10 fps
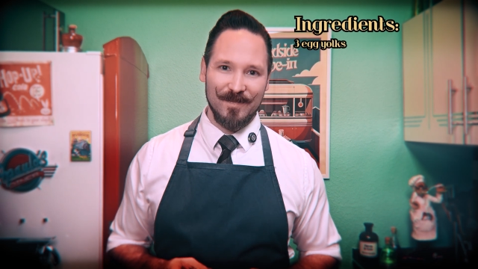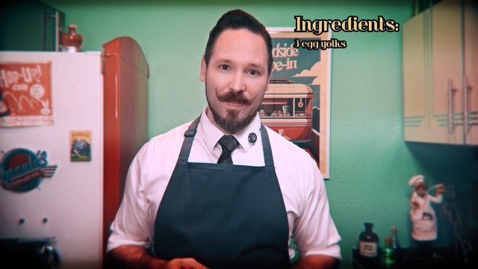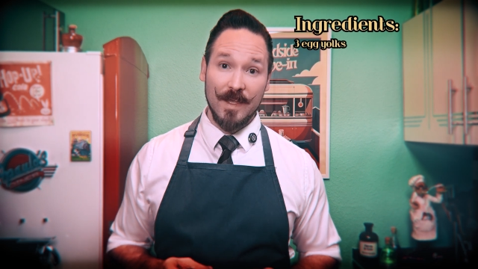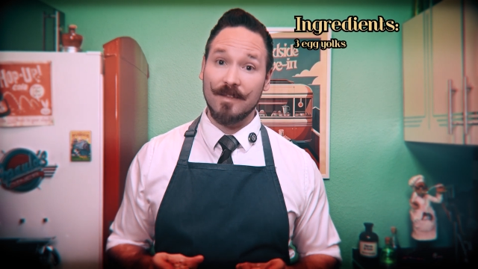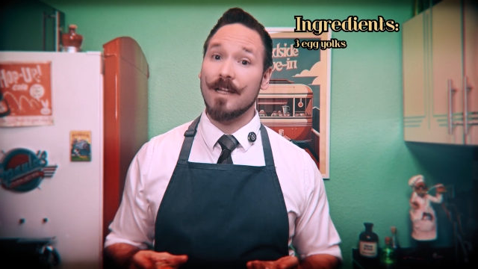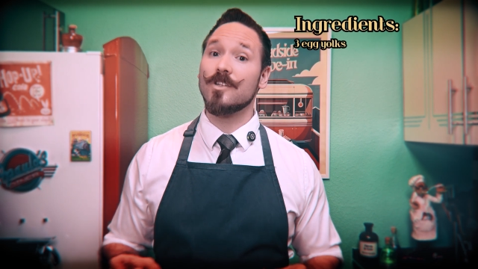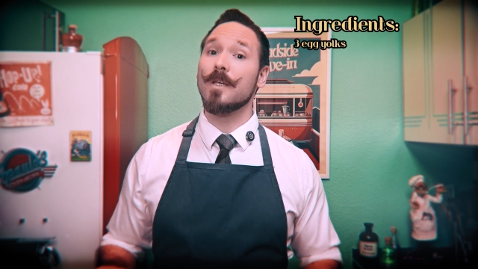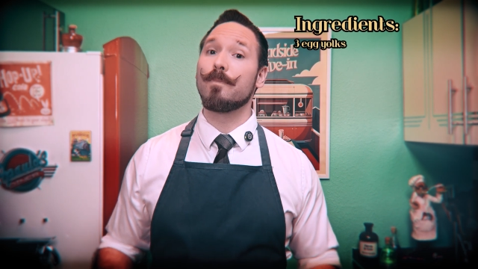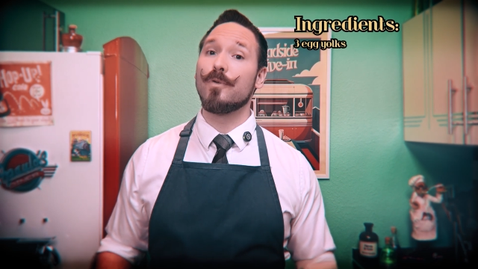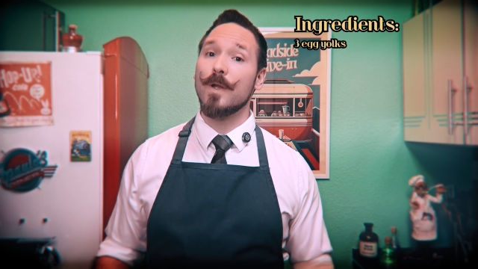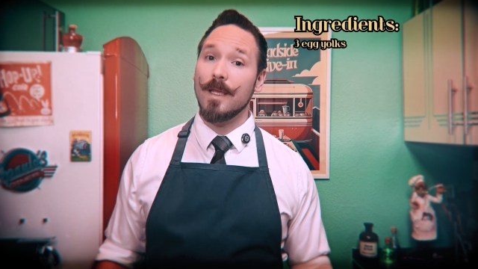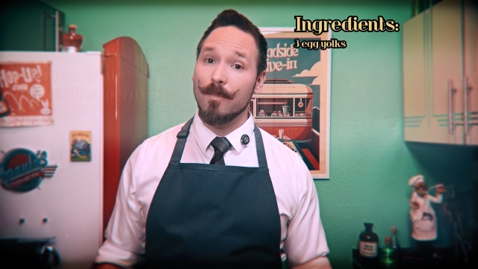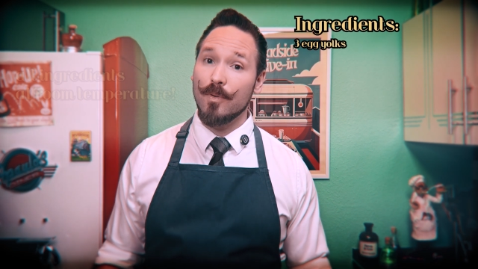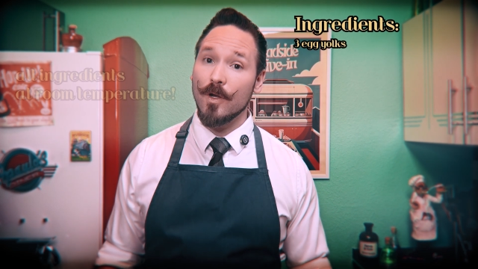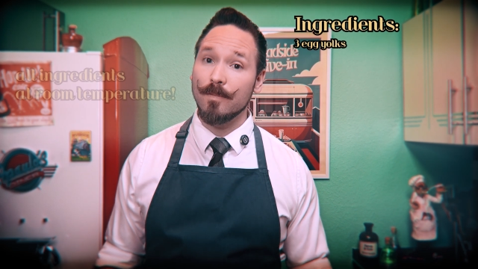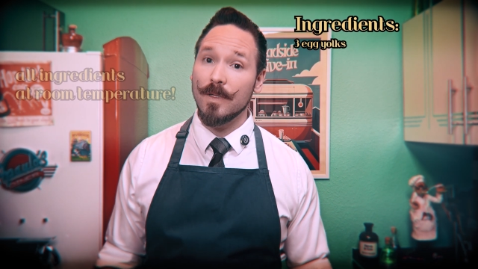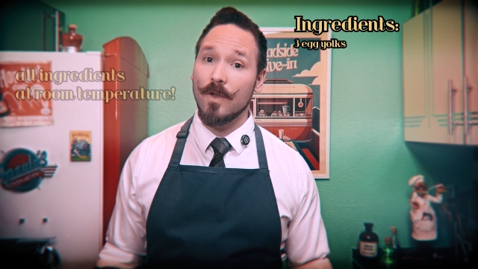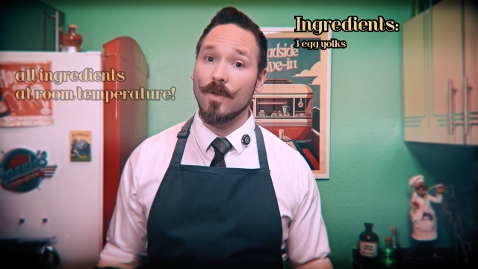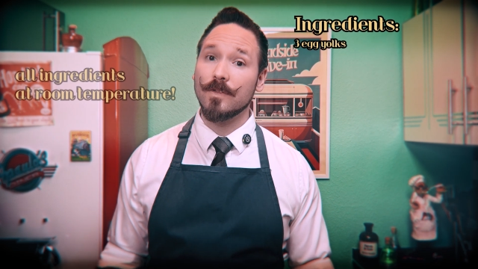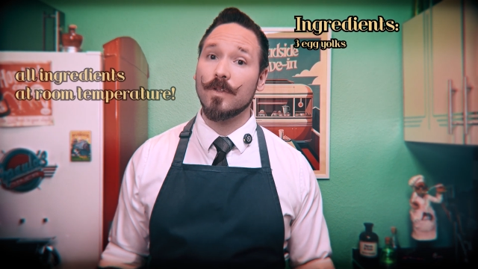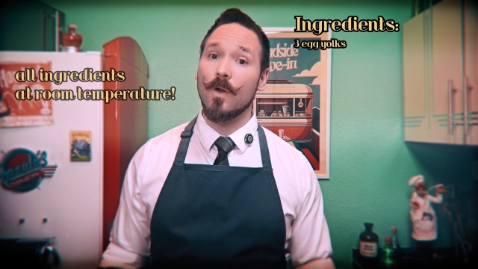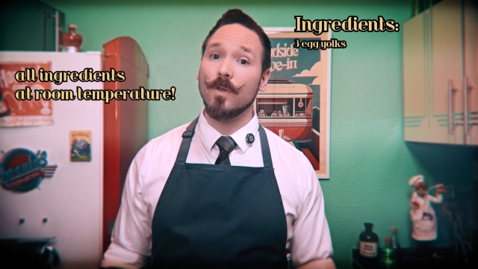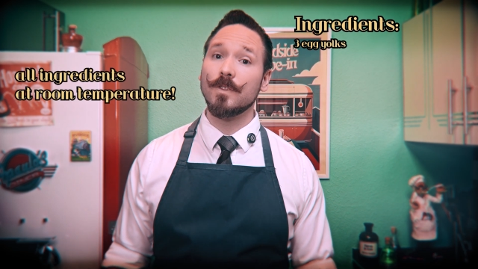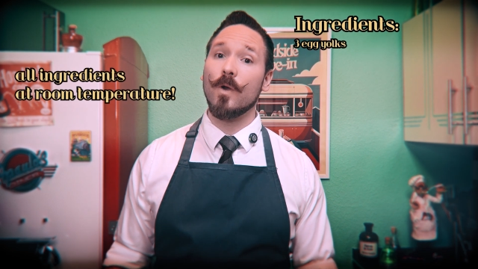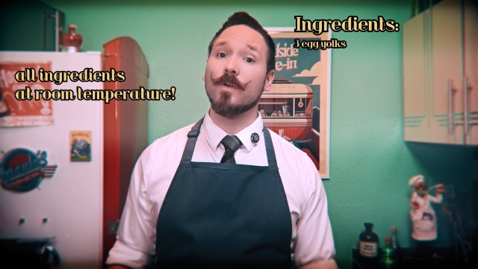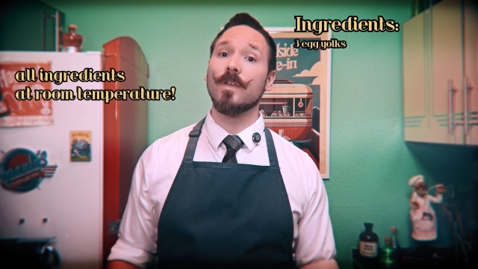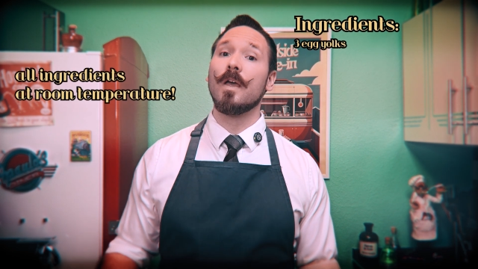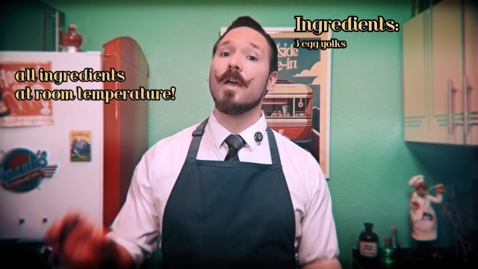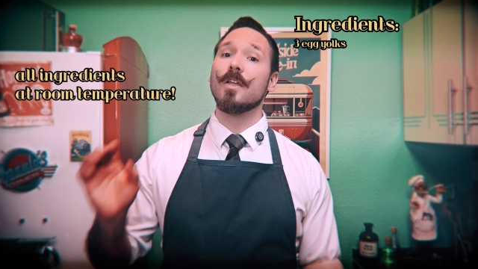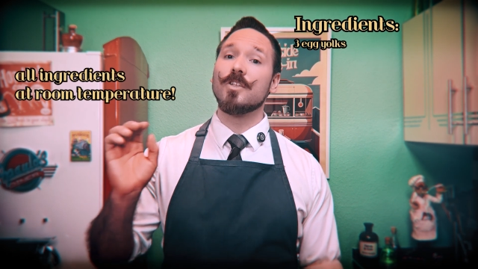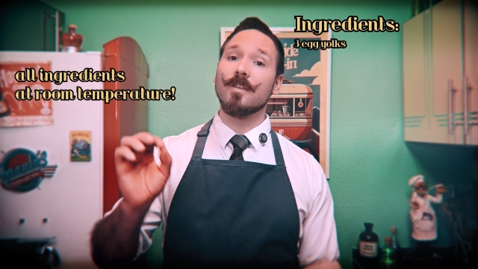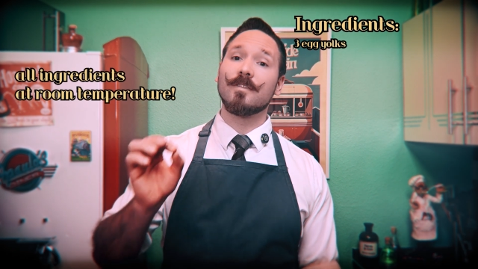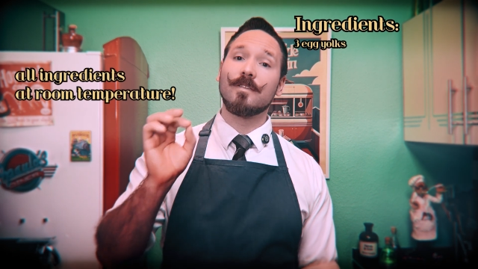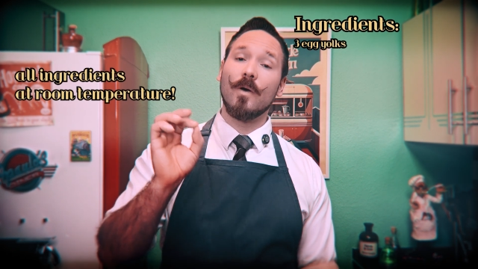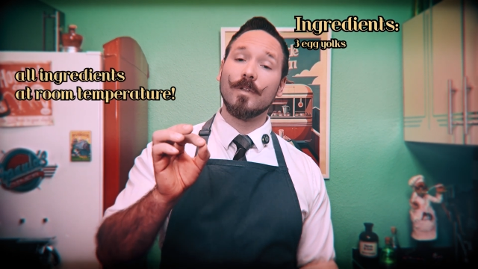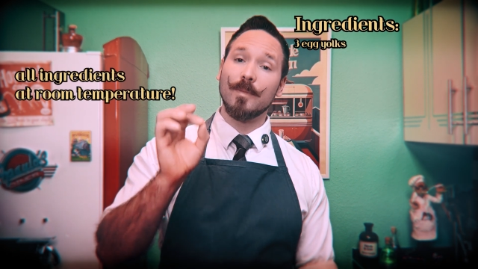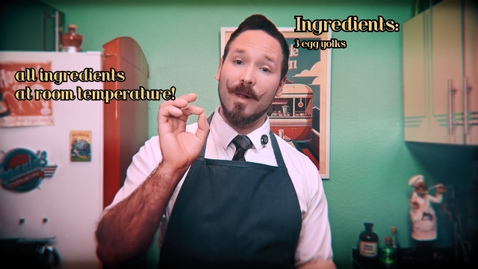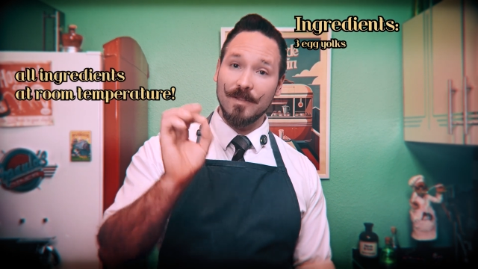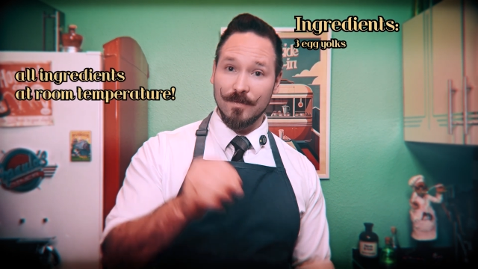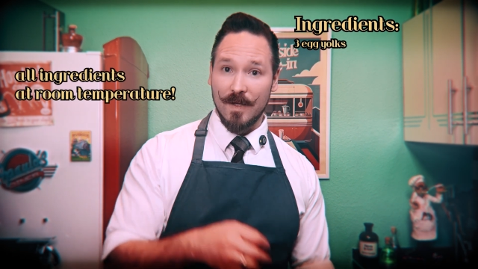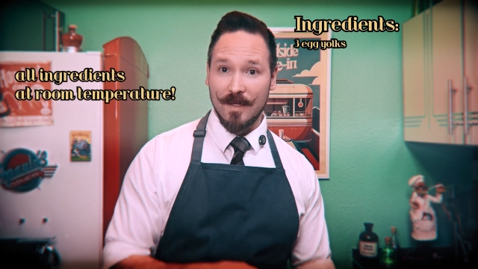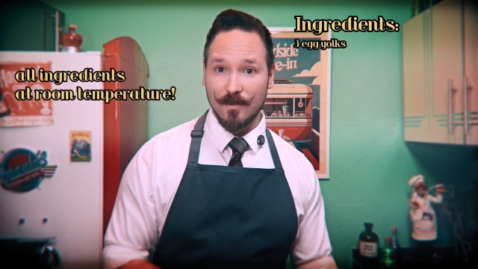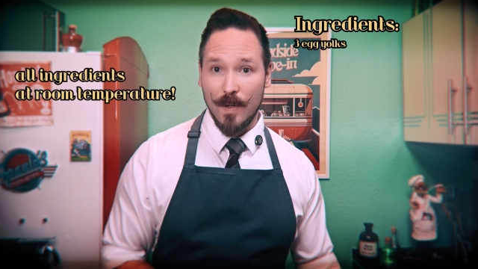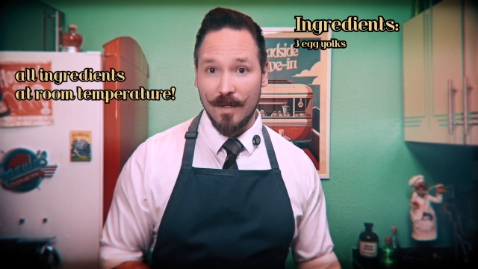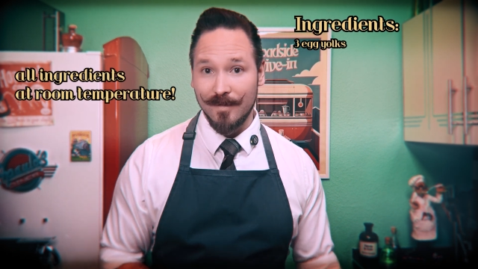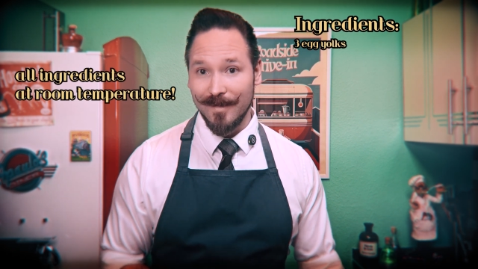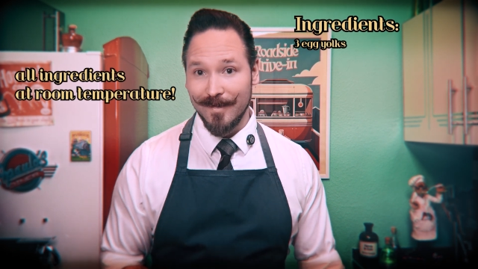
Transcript: That's actually pretty important because cold yolks just don't emulsify as well.